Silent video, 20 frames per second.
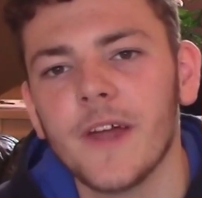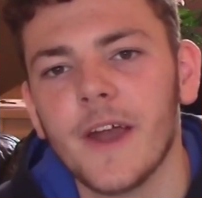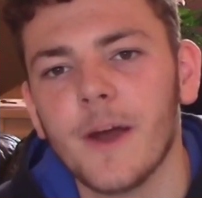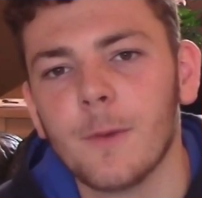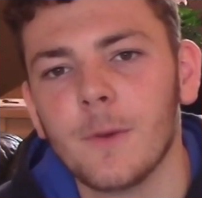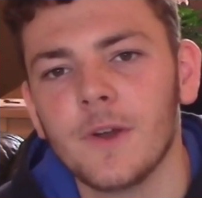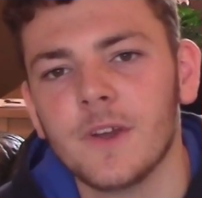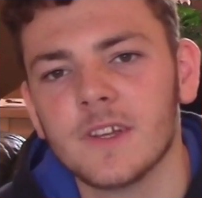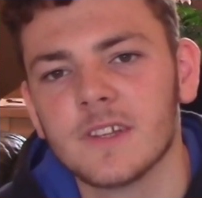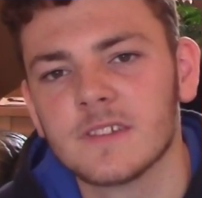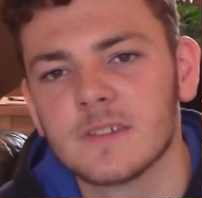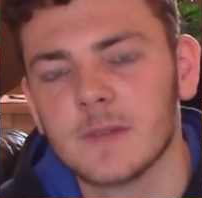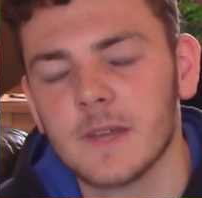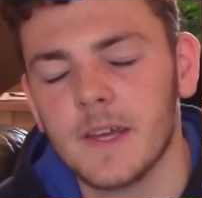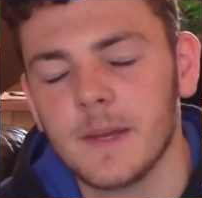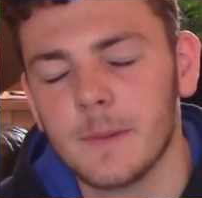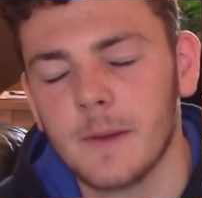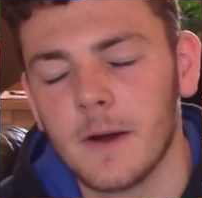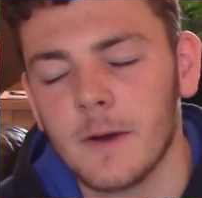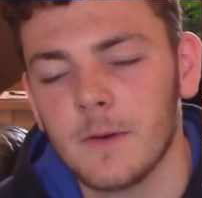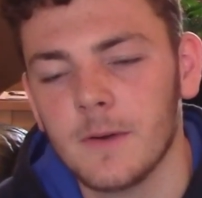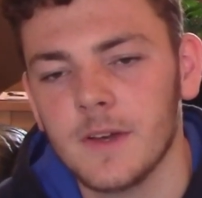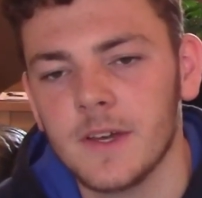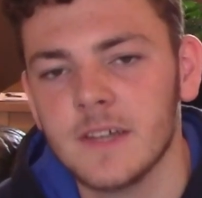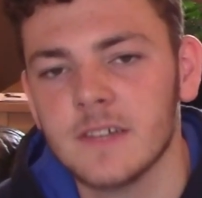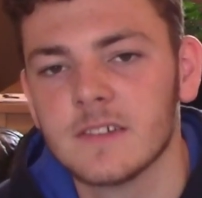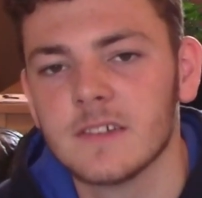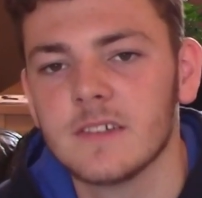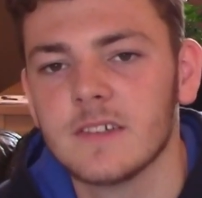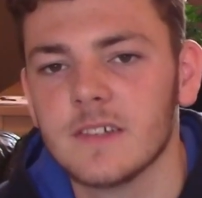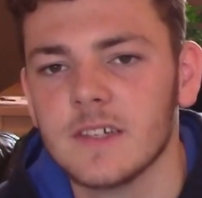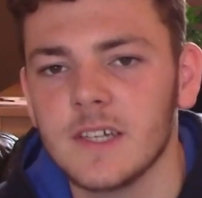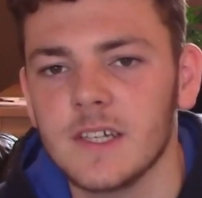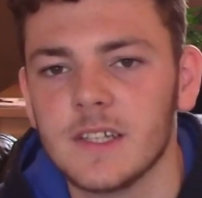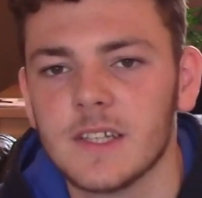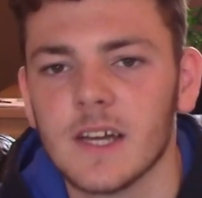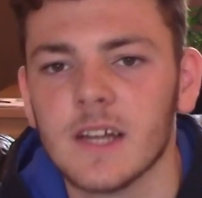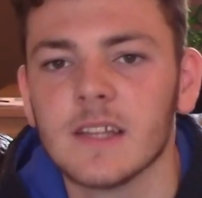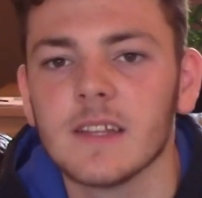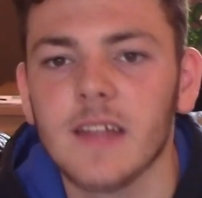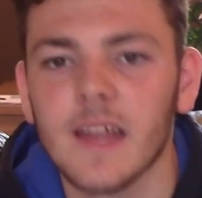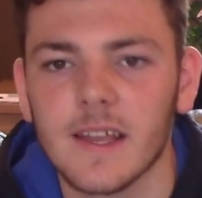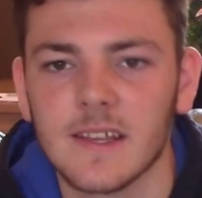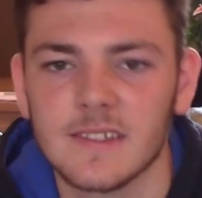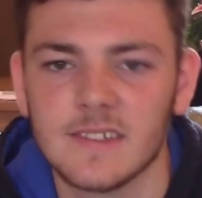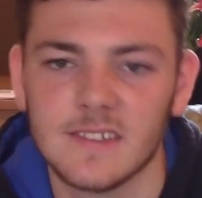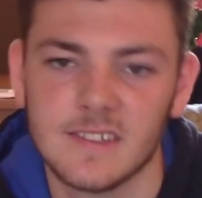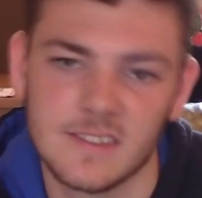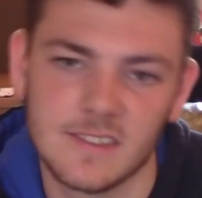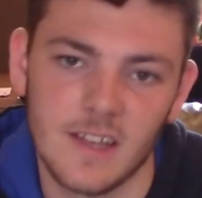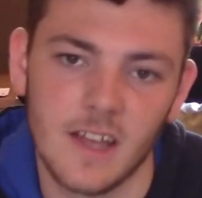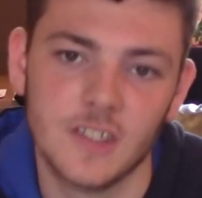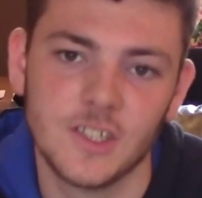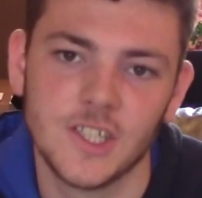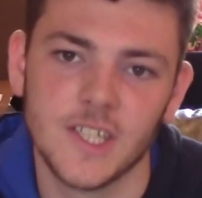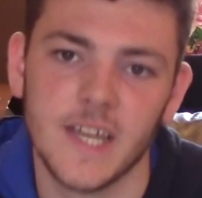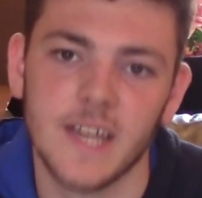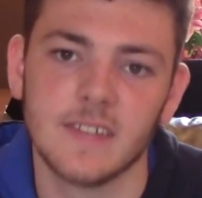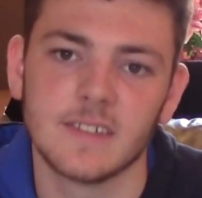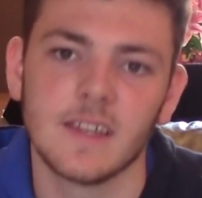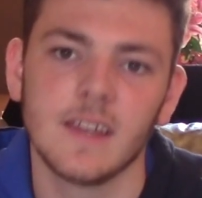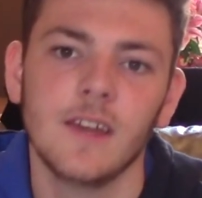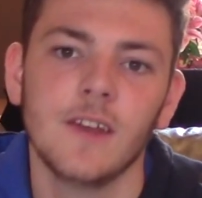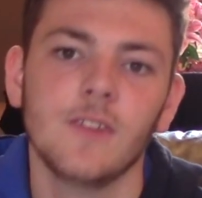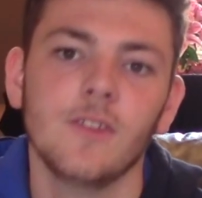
I want to say about is indeed Alexis Sanchez.